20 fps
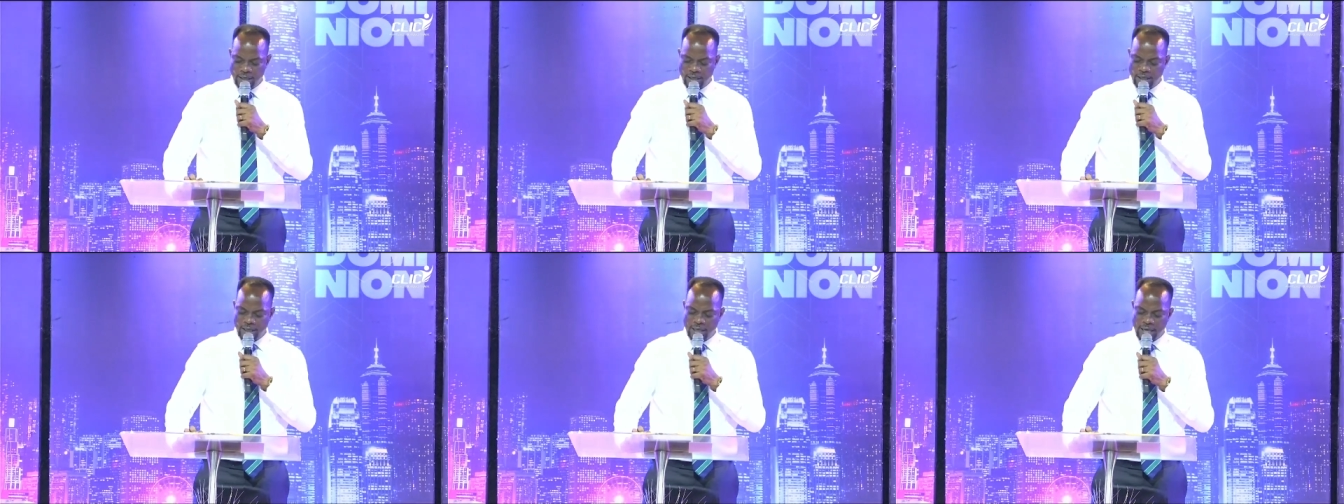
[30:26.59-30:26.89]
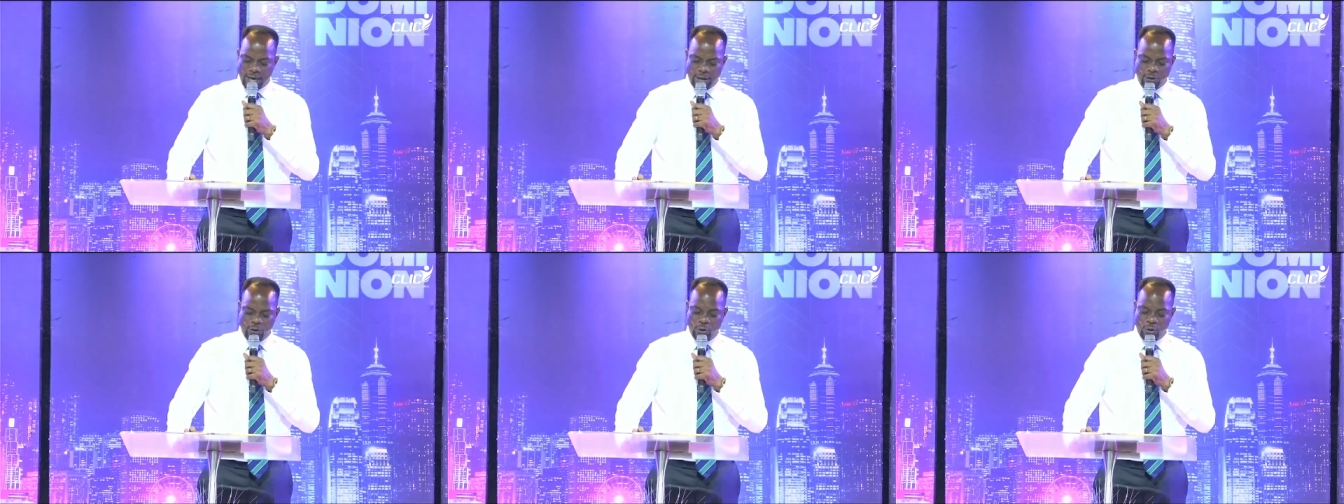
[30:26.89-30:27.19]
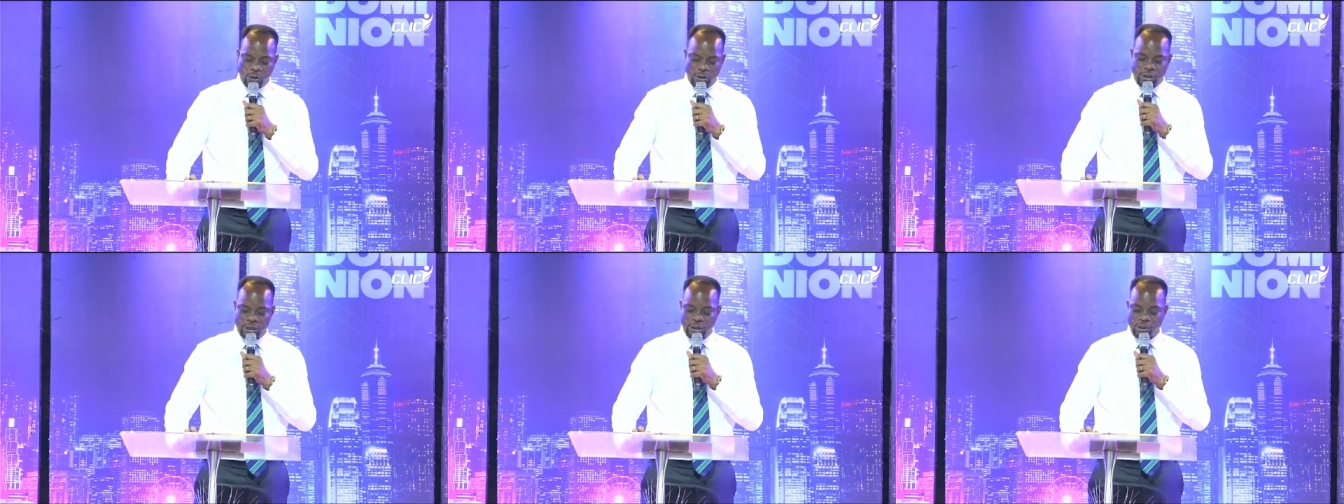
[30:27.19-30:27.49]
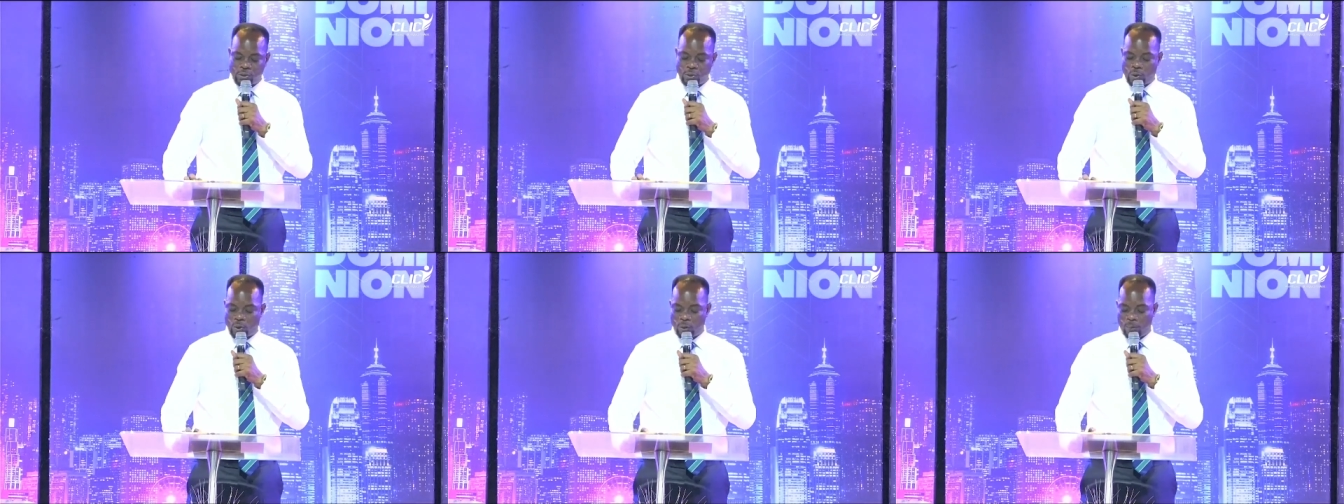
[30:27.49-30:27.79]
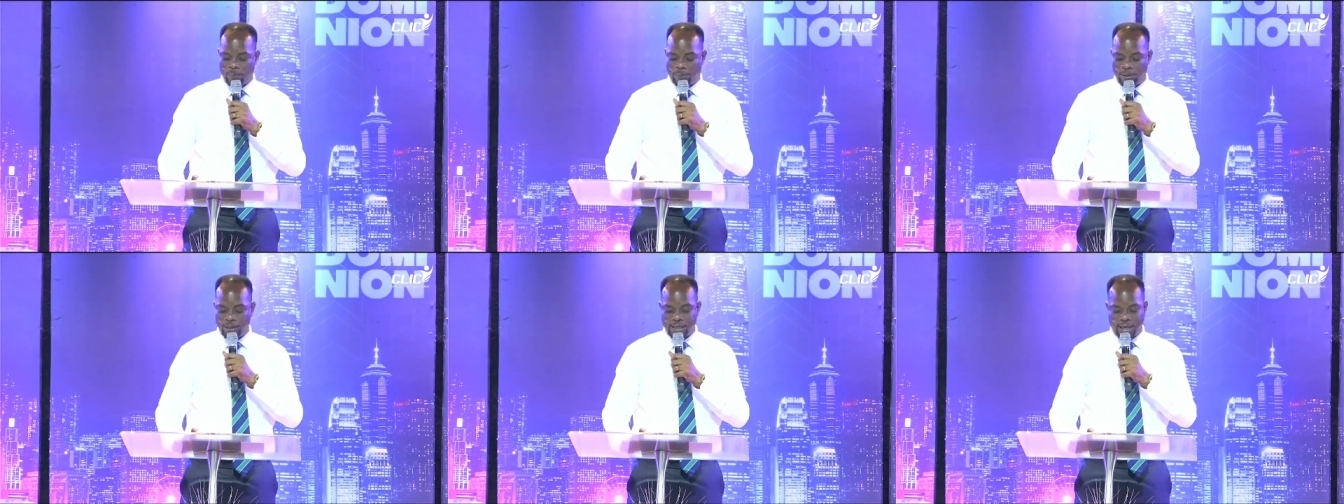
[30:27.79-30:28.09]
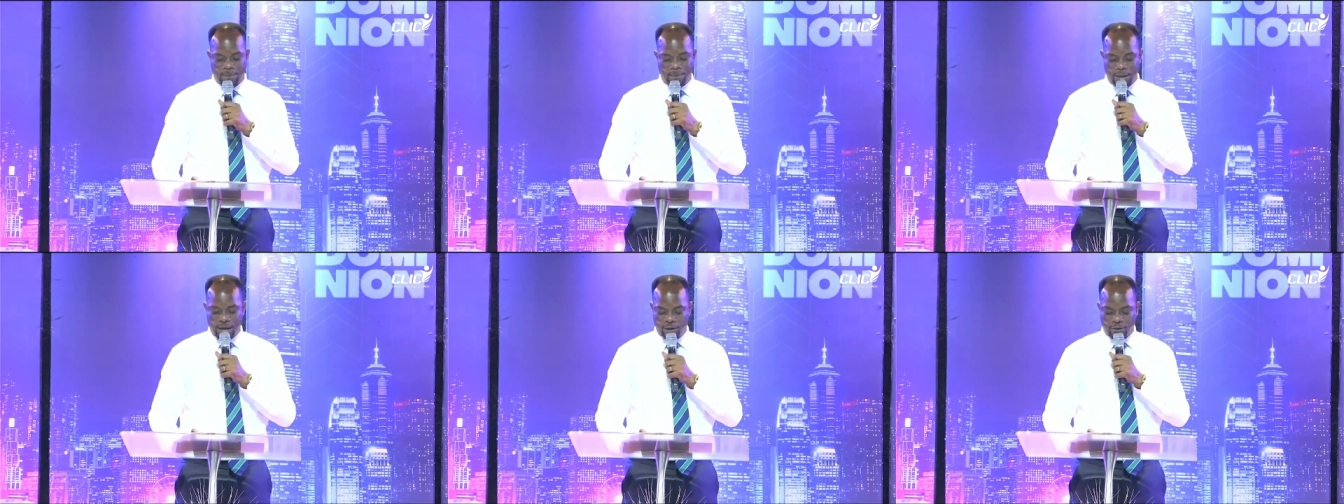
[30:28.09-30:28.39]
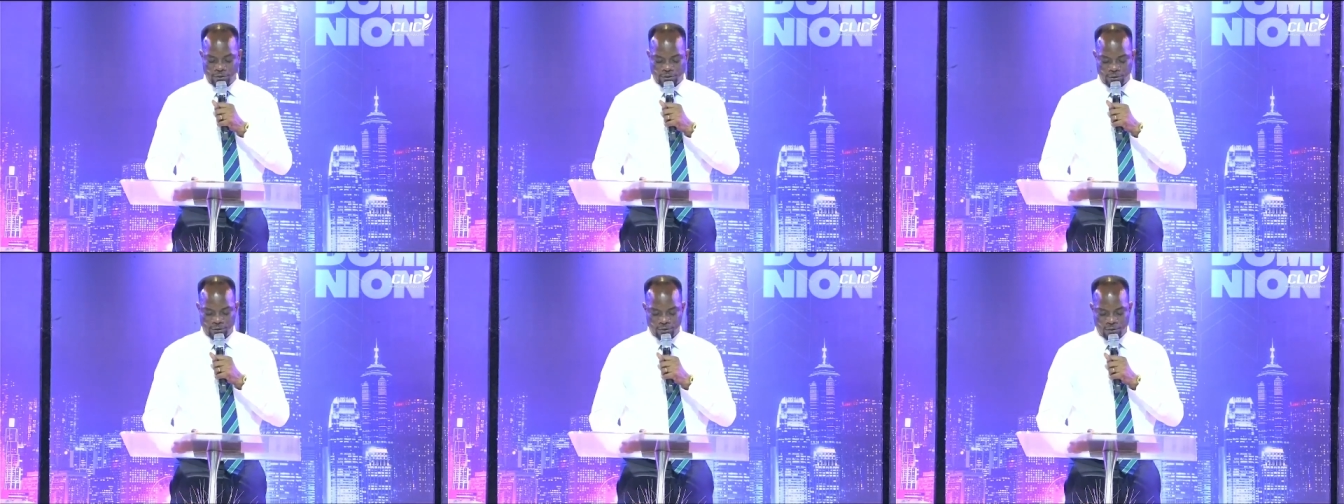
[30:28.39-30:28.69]
They are nothing to complain
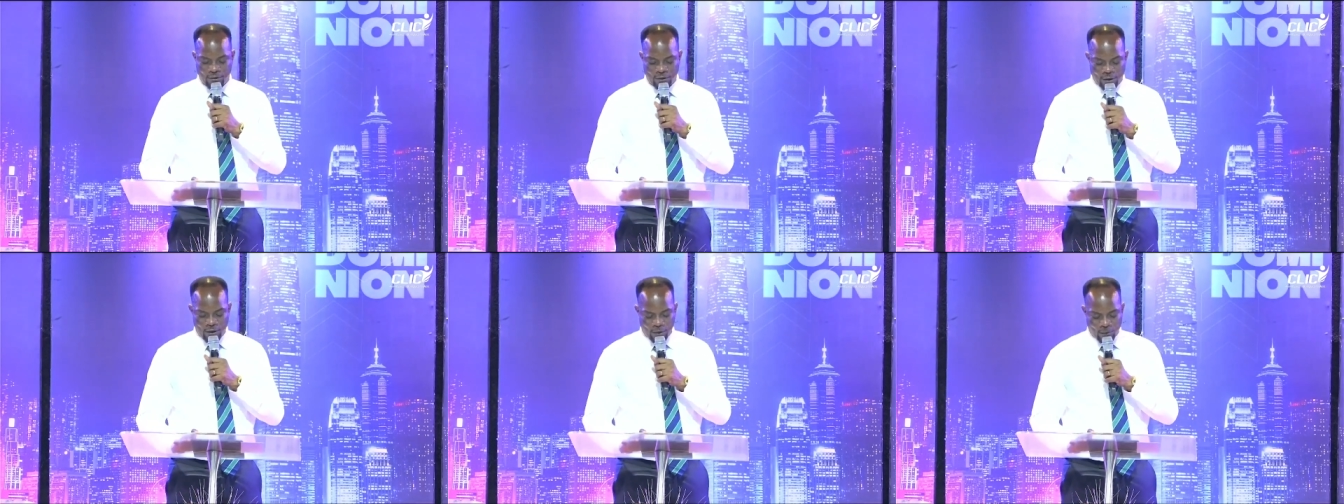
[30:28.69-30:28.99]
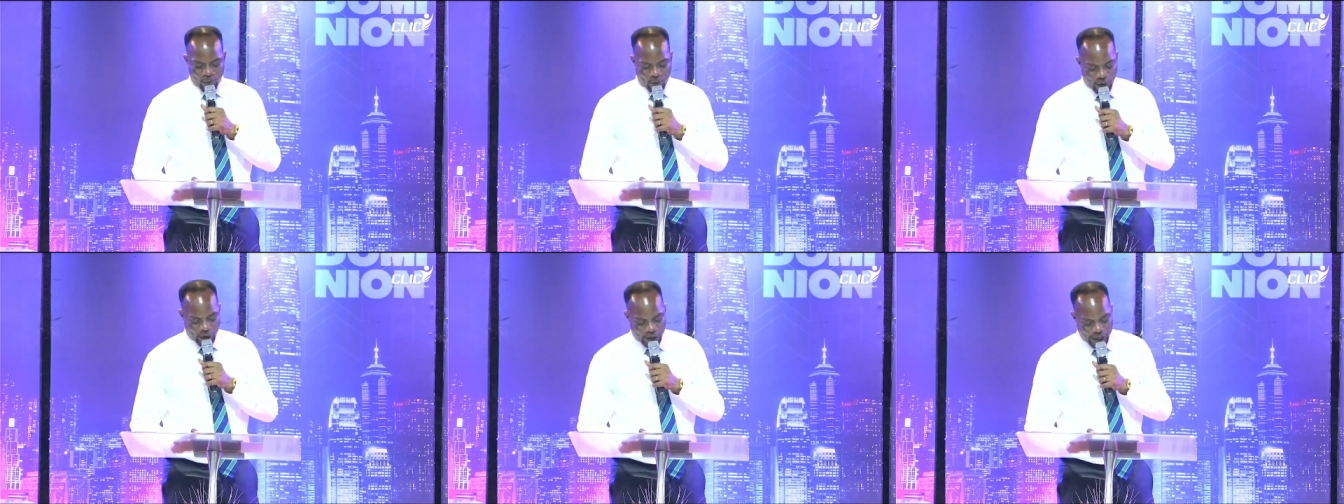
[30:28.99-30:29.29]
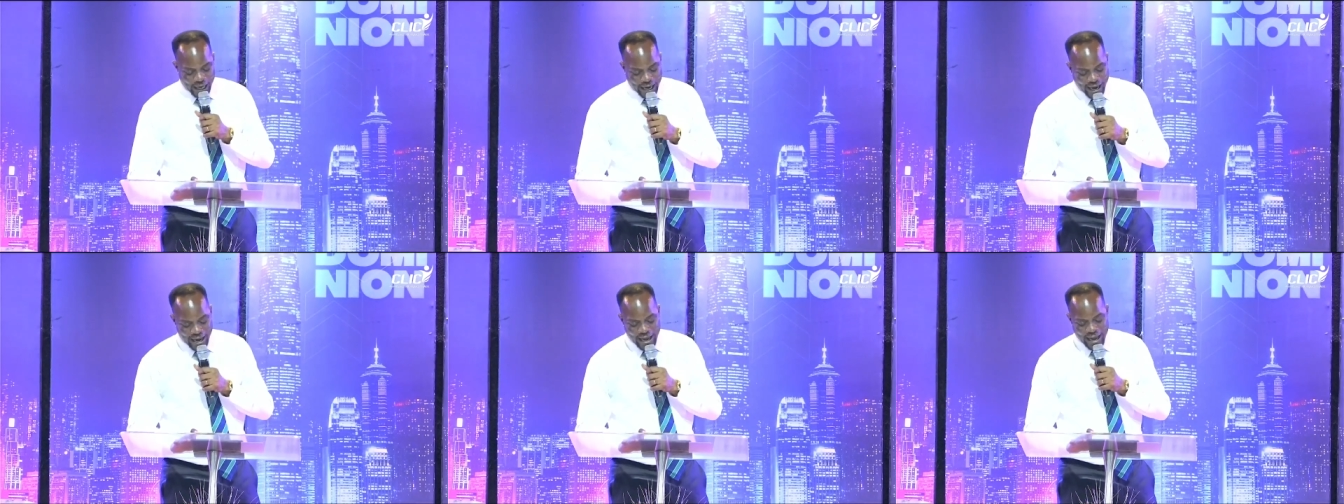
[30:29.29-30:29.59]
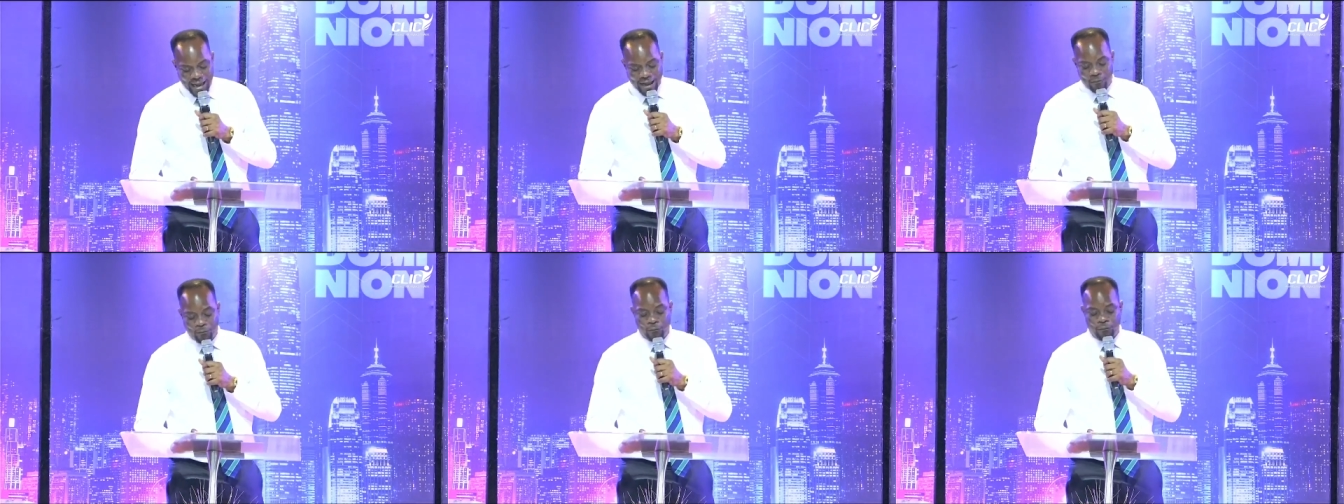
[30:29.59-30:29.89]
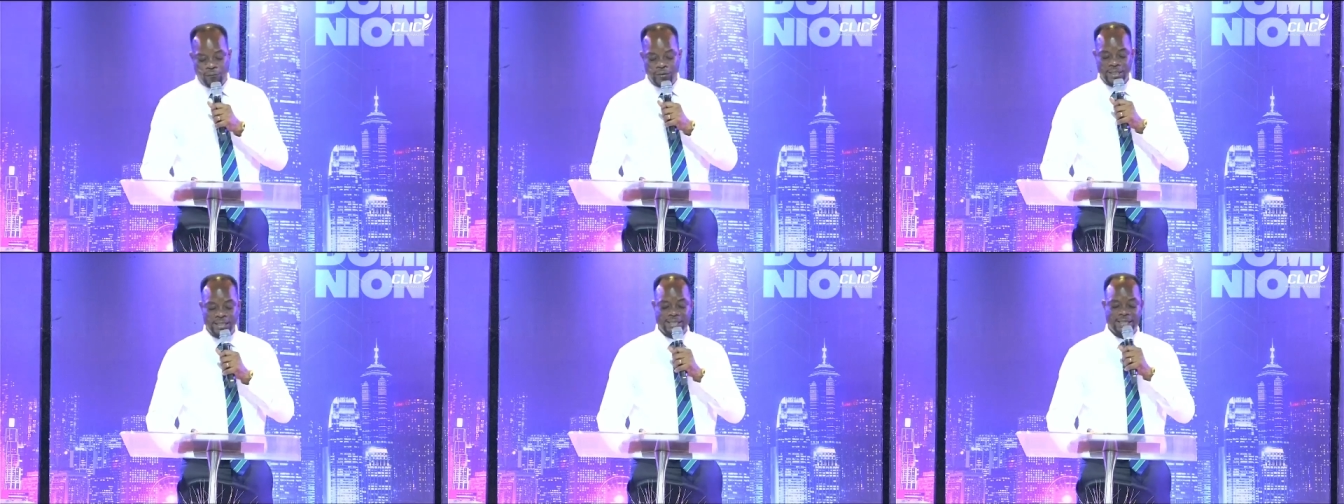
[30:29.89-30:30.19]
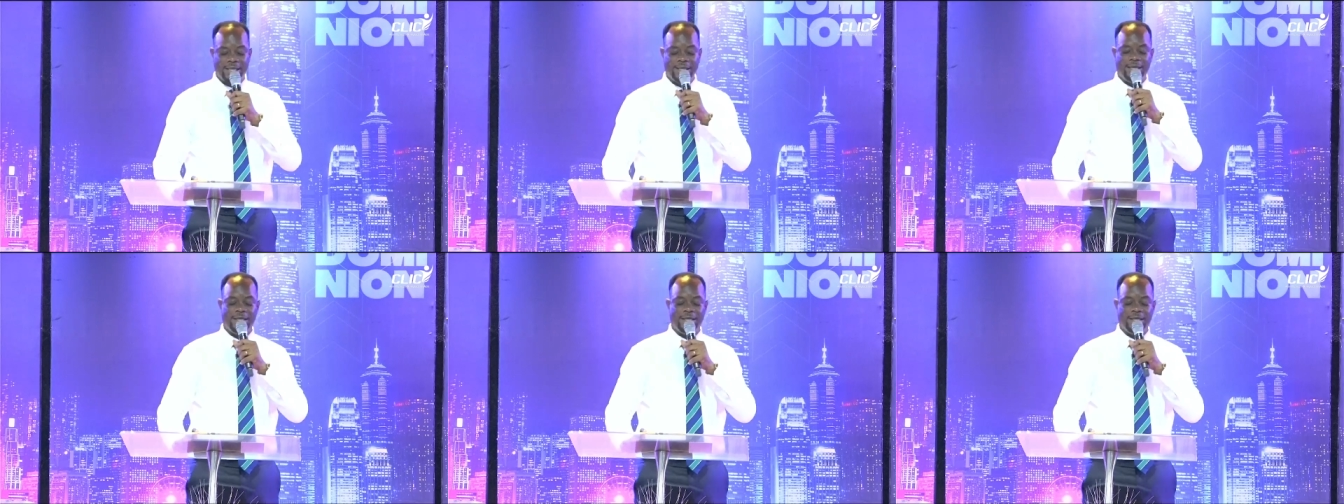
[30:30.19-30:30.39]
about, but they are everything